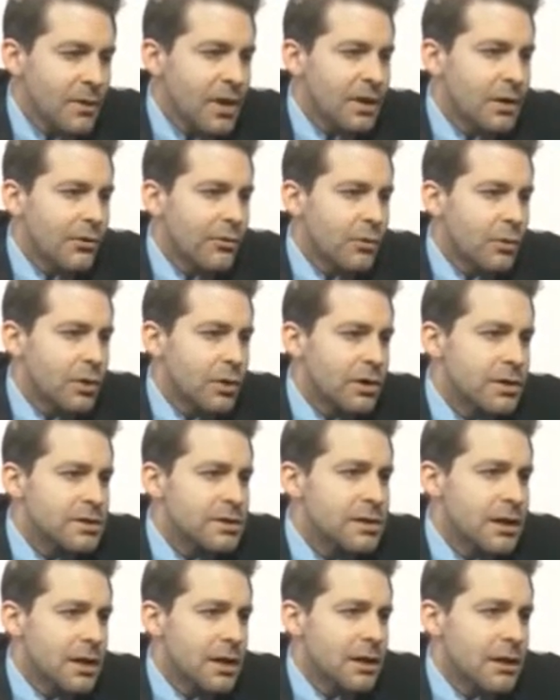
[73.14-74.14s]
In other
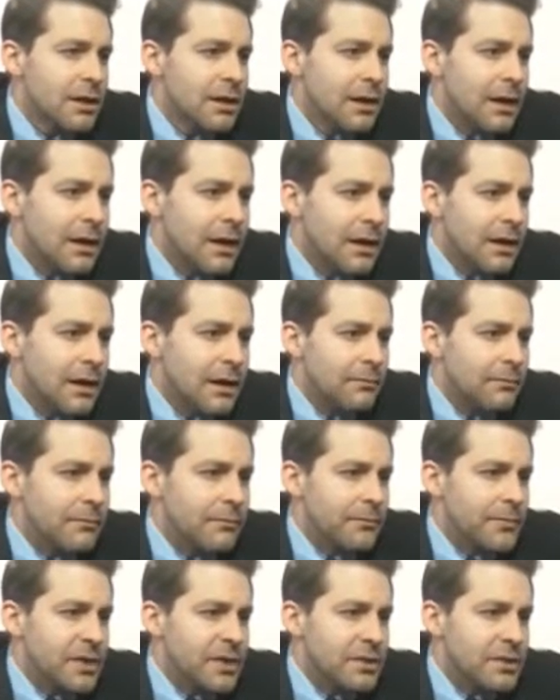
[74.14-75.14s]
words,
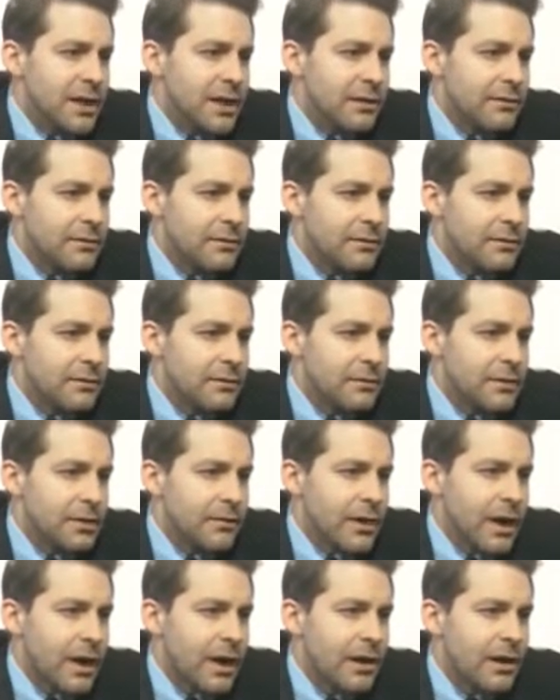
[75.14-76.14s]
you take the
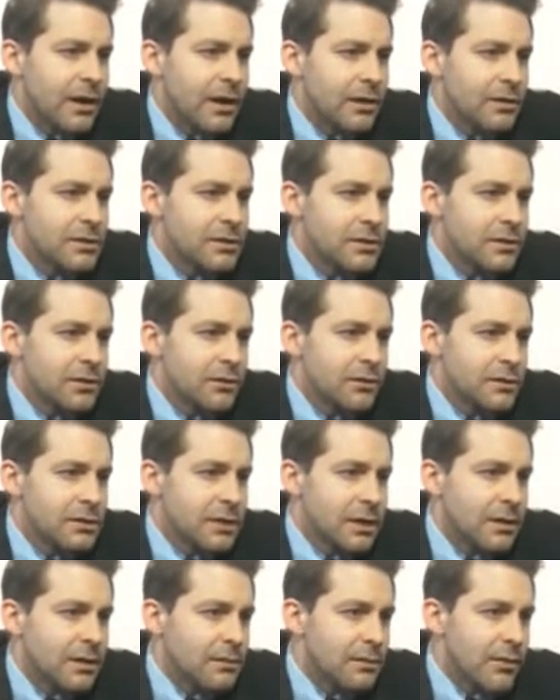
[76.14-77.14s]
the high here, so
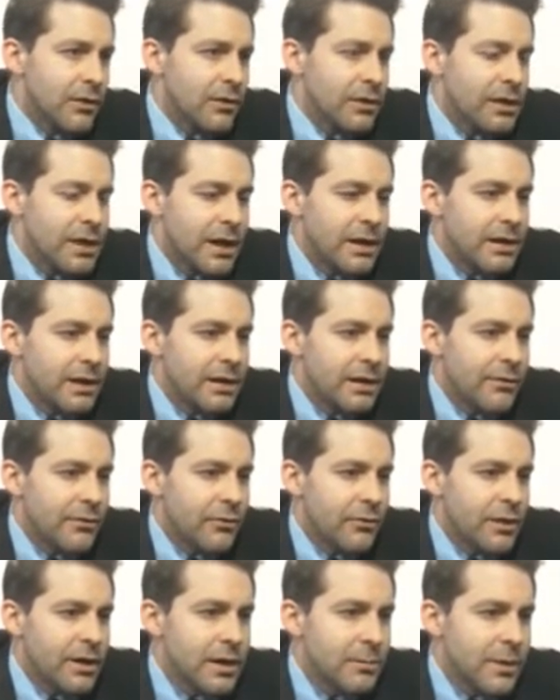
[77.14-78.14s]
it's at
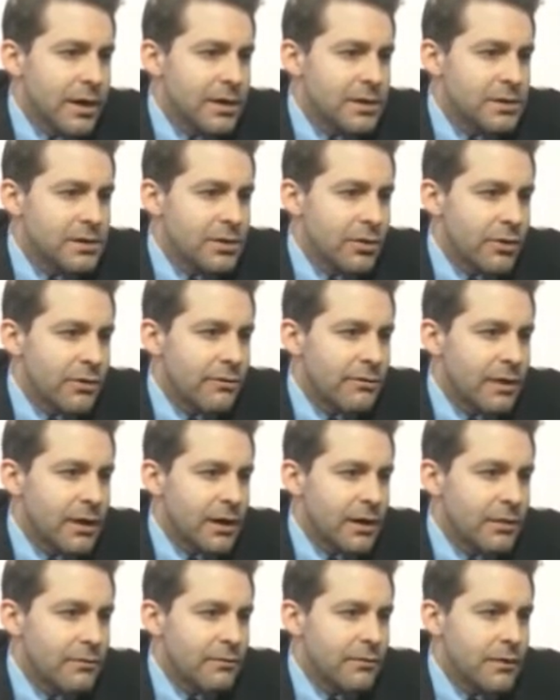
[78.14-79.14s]
39.93 minus
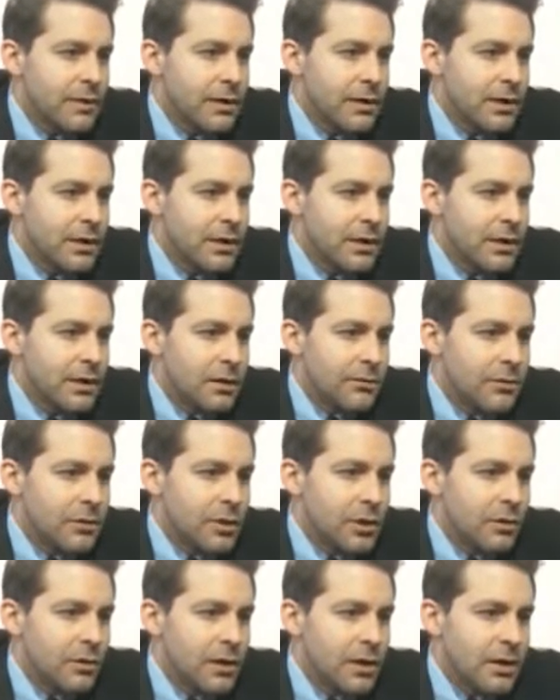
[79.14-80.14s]
35. The
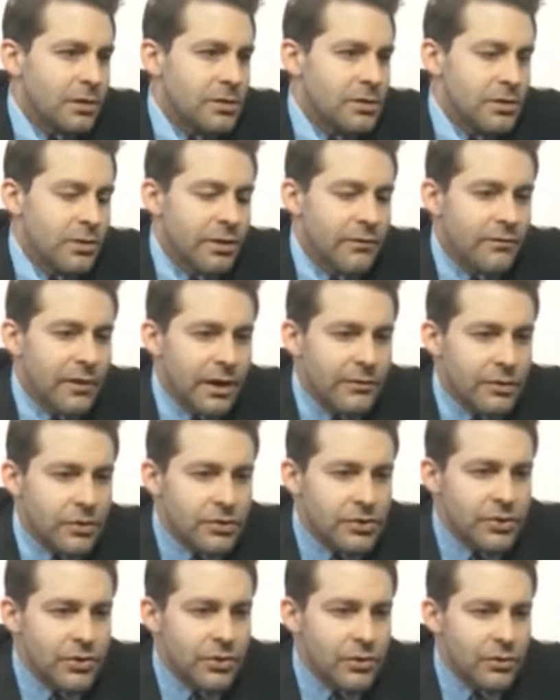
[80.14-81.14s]
low here is
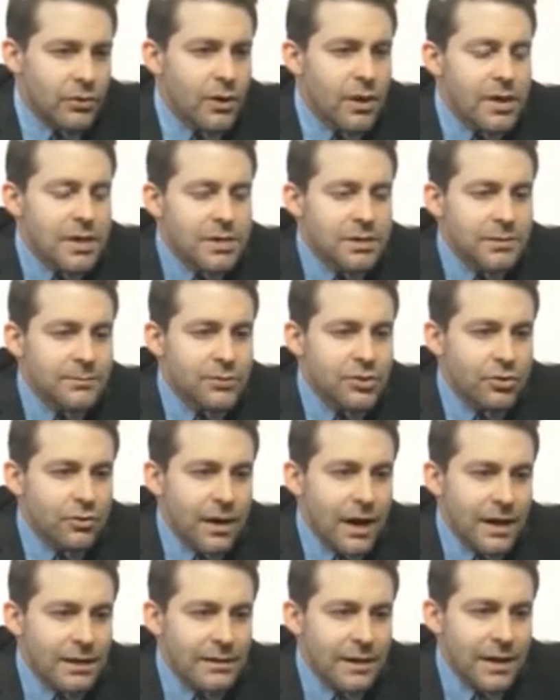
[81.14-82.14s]
35.02.
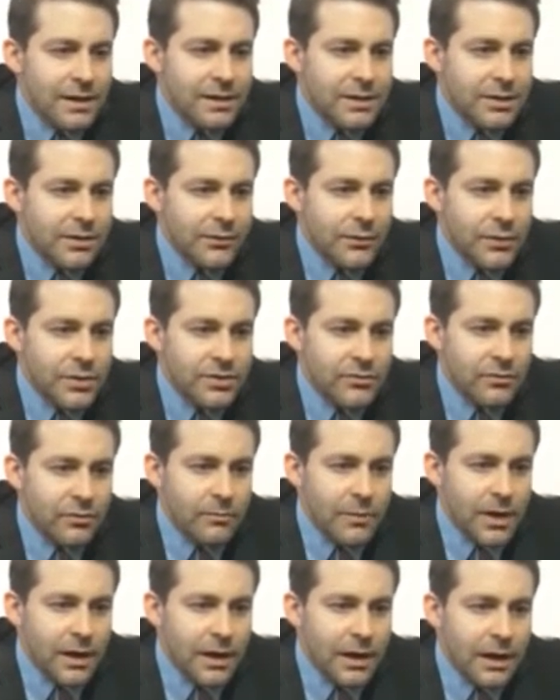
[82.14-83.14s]
Subtract that difference
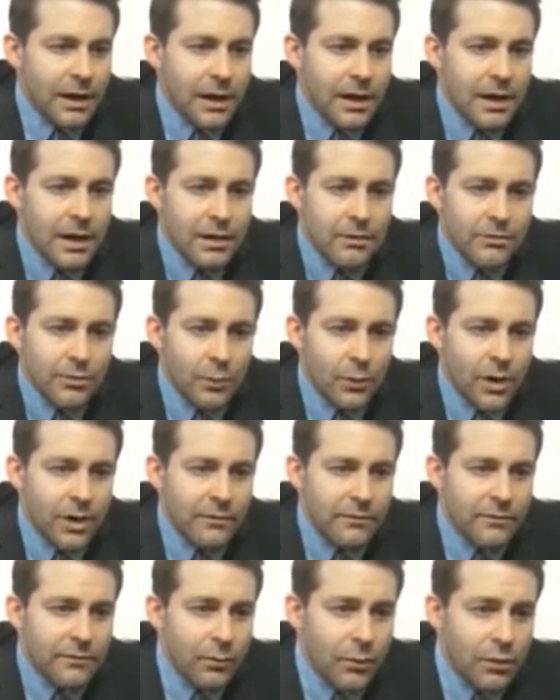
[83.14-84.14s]
from the high here, the
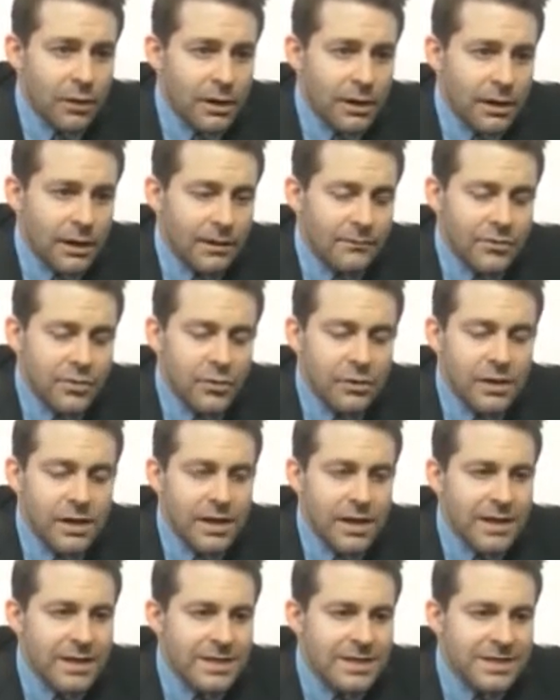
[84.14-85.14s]
wave 4 high of
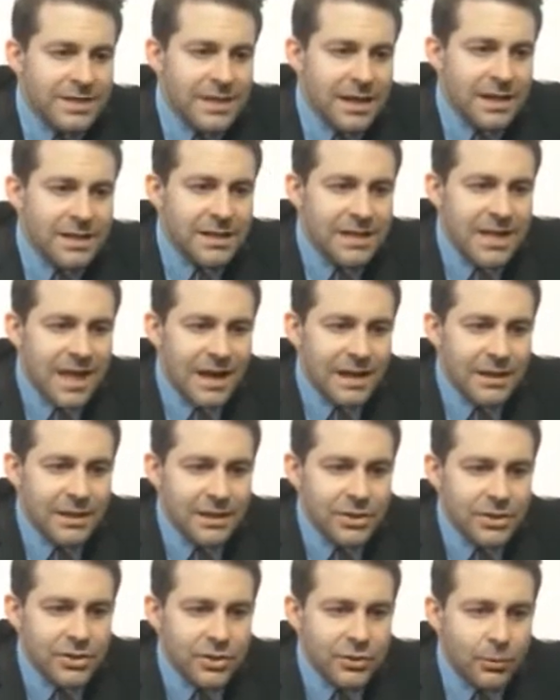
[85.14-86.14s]
28.86. That
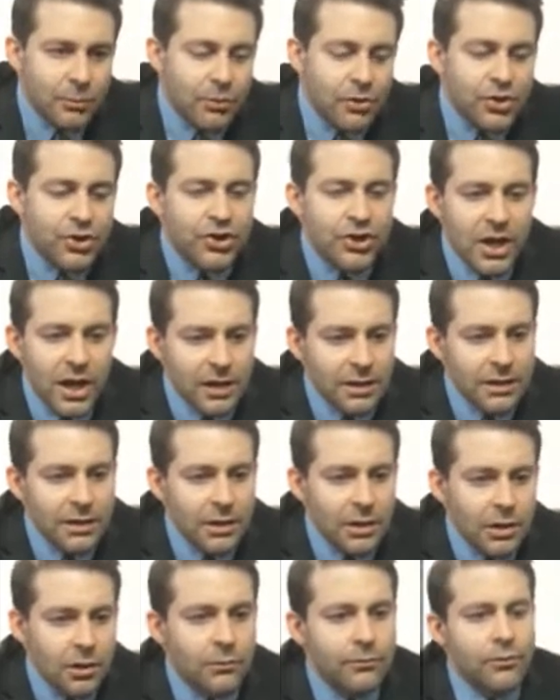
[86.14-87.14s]
gets you a
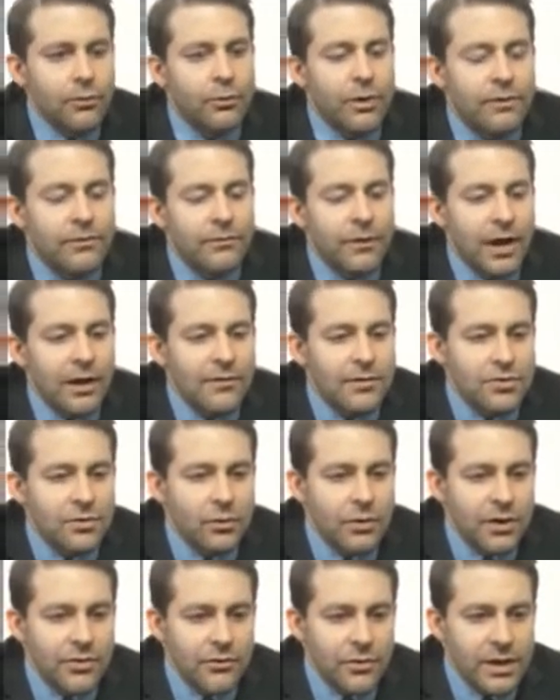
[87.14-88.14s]
projected low for wave 5 at
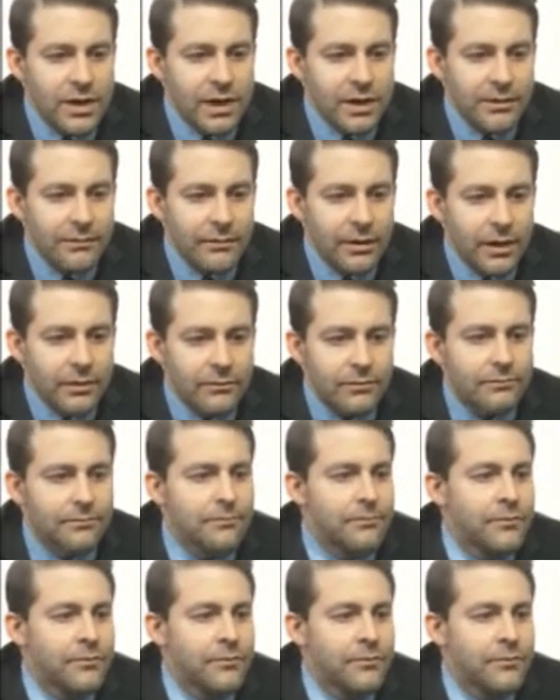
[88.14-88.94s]
23.95.